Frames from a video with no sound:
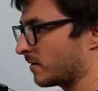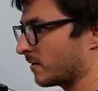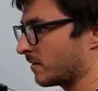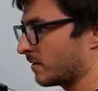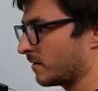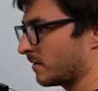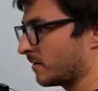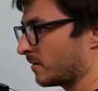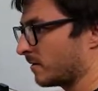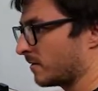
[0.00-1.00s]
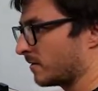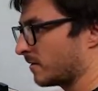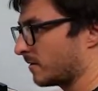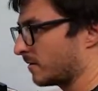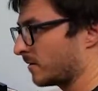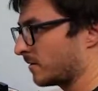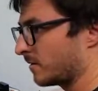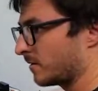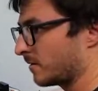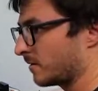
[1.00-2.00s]

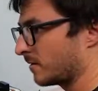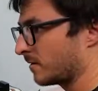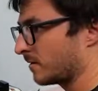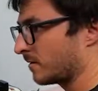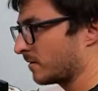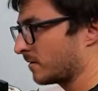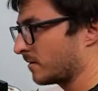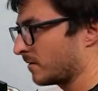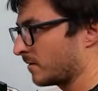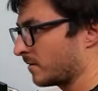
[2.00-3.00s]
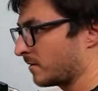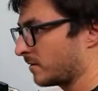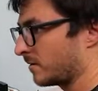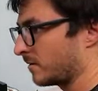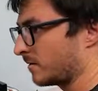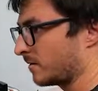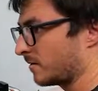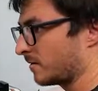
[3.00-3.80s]
Nothing is said.